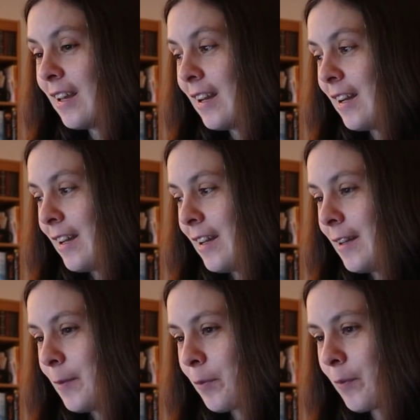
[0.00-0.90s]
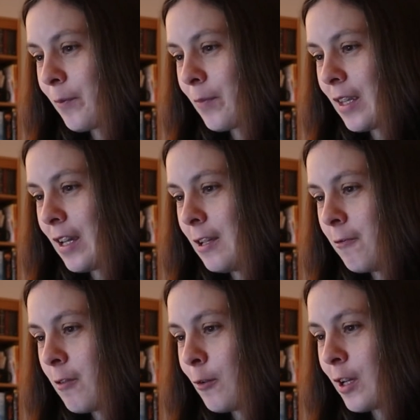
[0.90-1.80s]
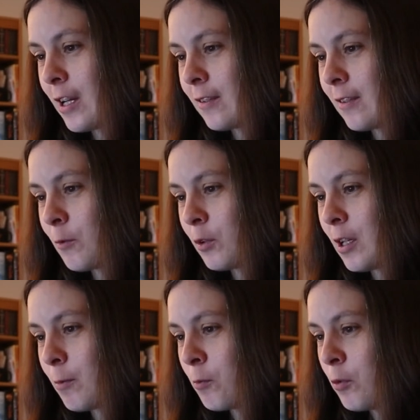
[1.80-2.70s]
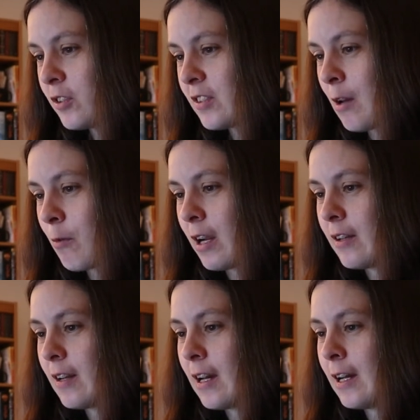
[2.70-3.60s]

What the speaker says: And if you look at what type of books I read,